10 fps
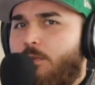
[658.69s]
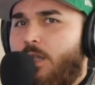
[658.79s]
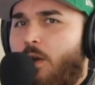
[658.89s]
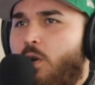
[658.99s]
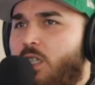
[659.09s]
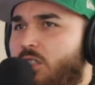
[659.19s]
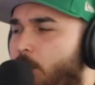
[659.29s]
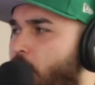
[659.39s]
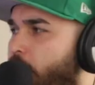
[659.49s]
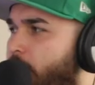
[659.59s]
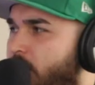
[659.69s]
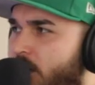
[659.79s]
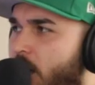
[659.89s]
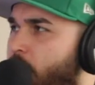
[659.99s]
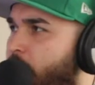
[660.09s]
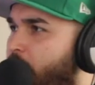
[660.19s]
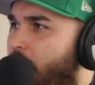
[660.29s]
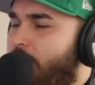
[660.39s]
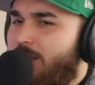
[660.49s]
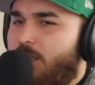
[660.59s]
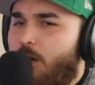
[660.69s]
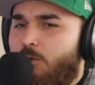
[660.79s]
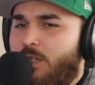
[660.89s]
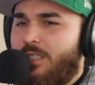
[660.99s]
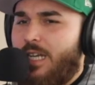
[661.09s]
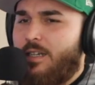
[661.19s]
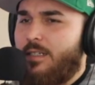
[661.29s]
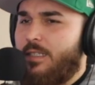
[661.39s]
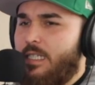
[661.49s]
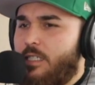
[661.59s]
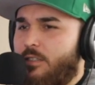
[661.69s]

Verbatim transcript: like what is the point of discovering all this stuff what is that going to lead us